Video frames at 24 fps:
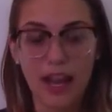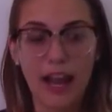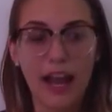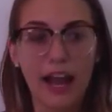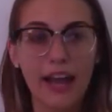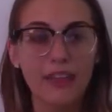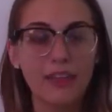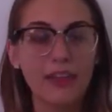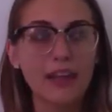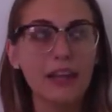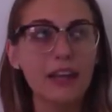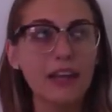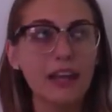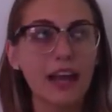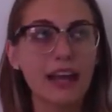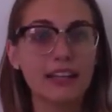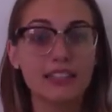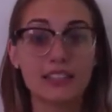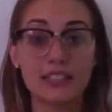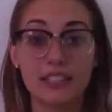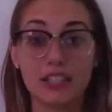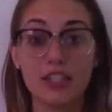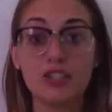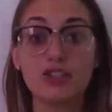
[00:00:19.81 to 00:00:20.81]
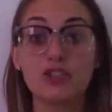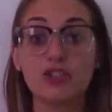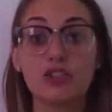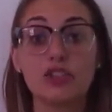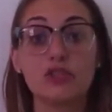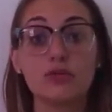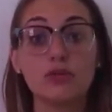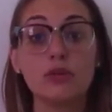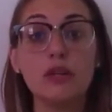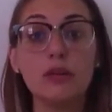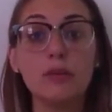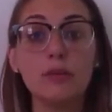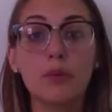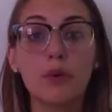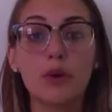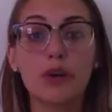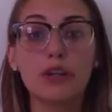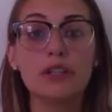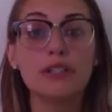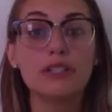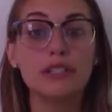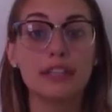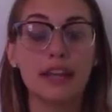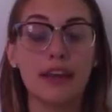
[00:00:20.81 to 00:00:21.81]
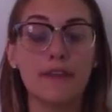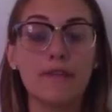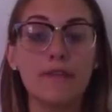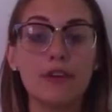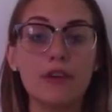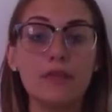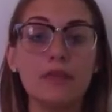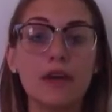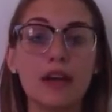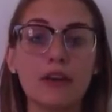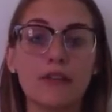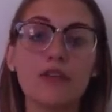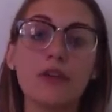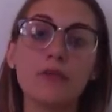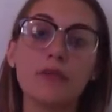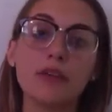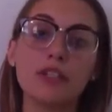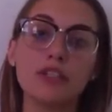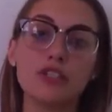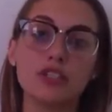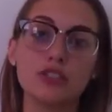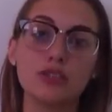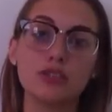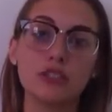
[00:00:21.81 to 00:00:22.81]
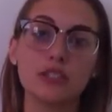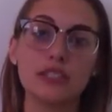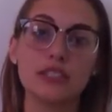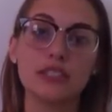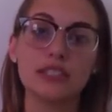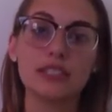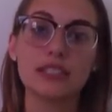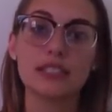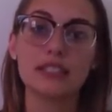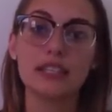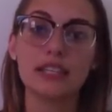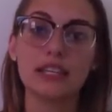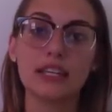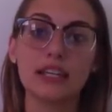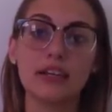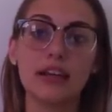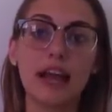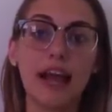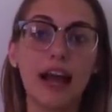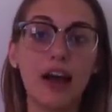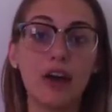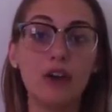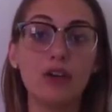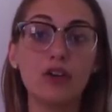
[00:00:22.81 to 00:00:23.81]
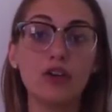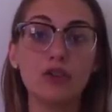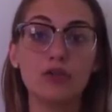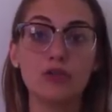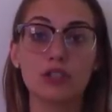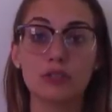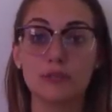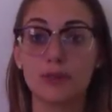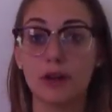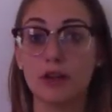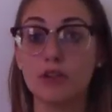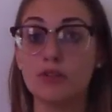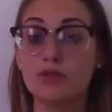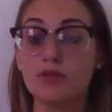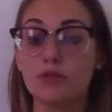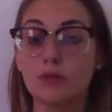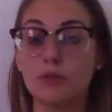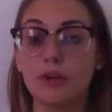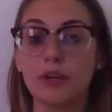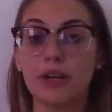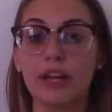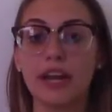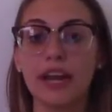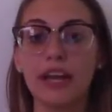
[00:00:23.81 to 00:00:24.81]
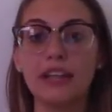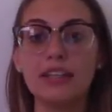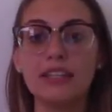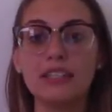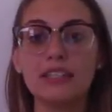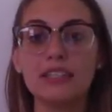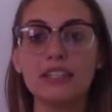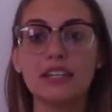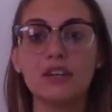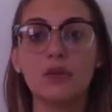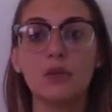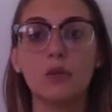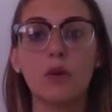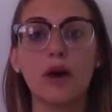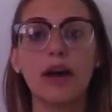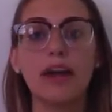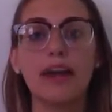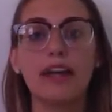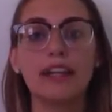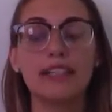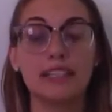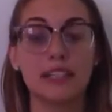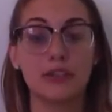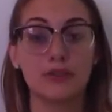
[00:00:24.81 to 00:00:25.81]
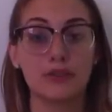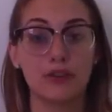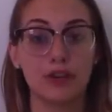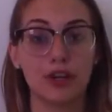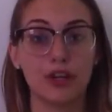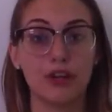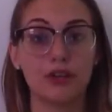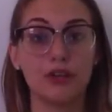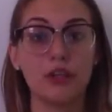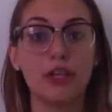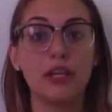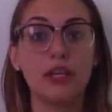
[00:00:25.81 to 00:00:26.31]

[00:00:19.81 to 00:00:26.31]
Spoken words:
I think as a teacher, it's really important to get feedback from my students to see how you respond to a book and to see what it did for you.